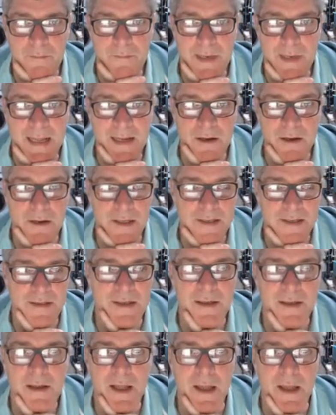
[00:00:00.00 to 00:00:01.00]
black ice
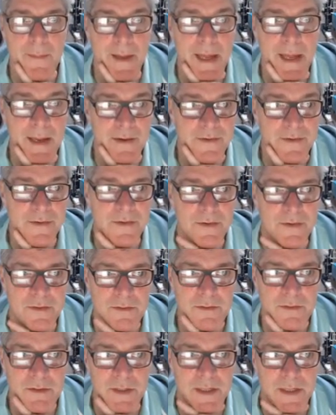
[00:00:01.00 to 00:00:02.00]
mx
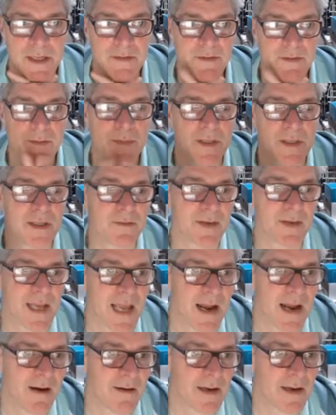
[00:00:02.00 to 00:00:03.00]
it gives them another
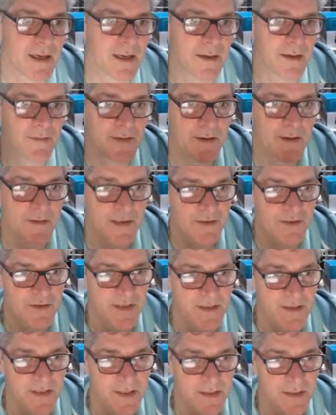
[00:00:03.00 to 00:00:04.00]
carrier if they're
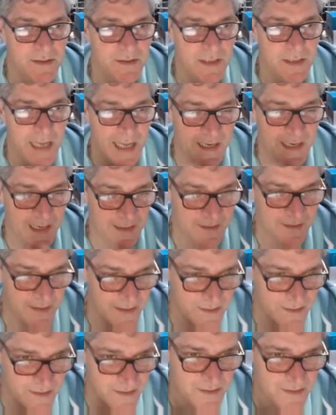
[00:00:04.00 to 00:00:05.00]
interested and
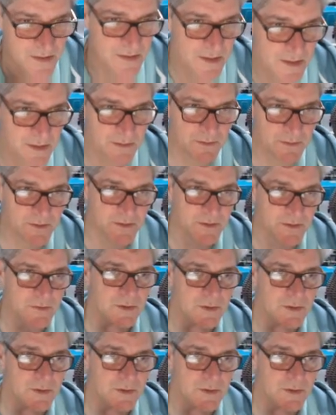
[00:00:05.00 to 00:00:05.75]
access to tiles as